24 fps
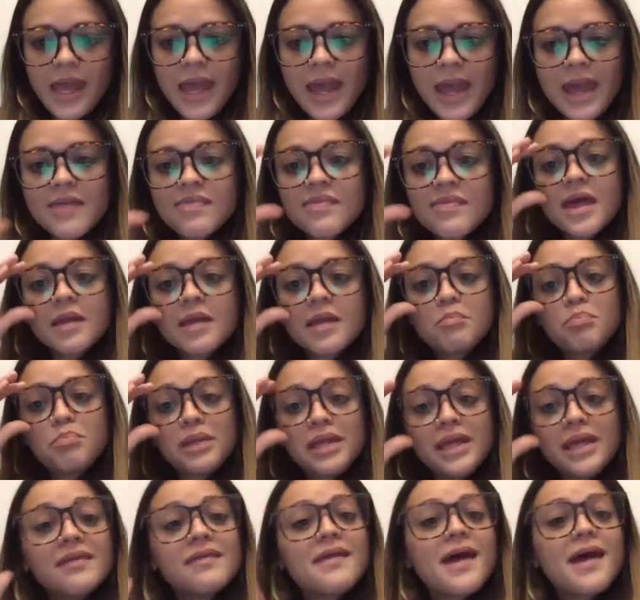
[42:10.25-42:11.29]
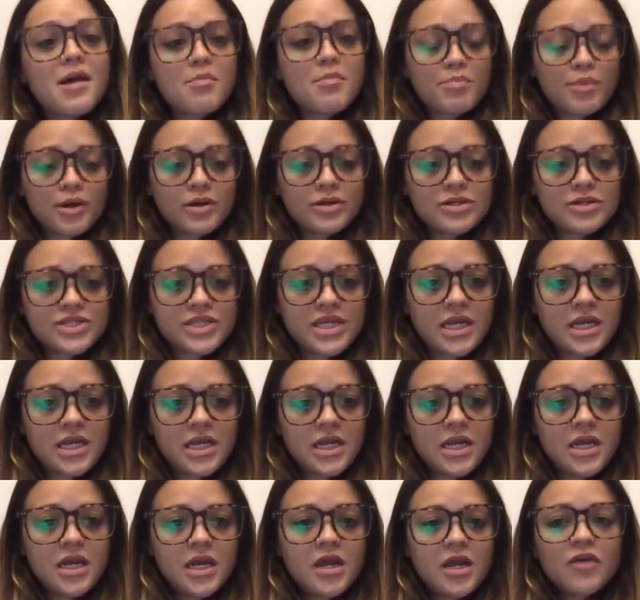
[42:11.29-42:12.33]
And then be that person
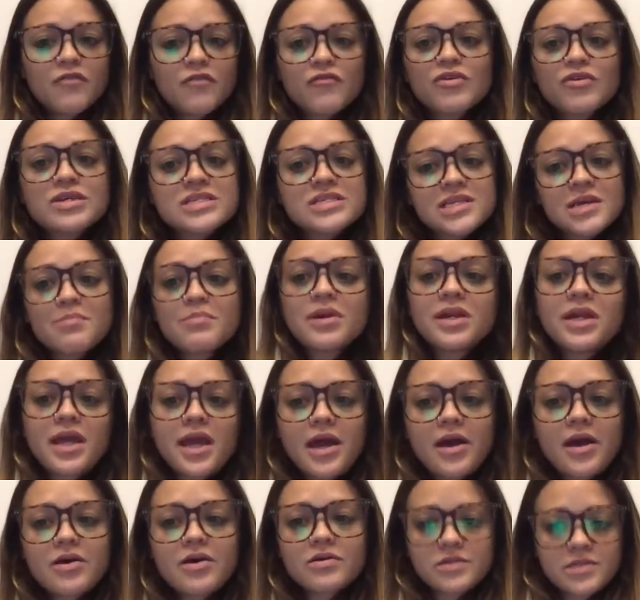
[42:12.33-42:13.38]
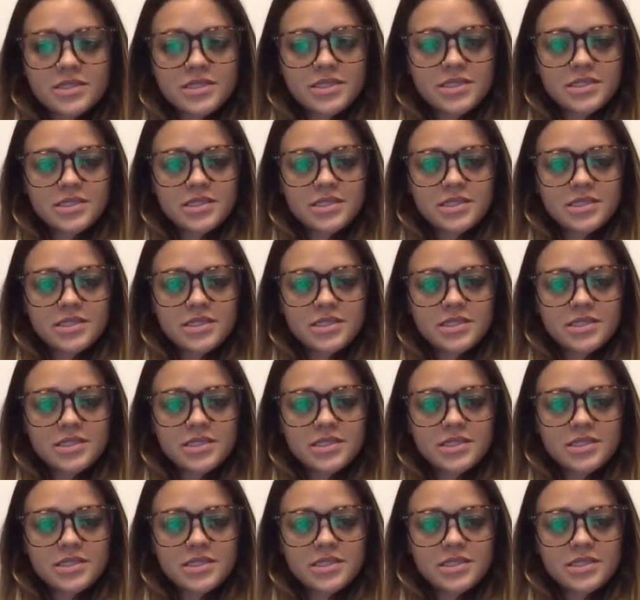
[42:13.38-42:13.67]
for somebody else.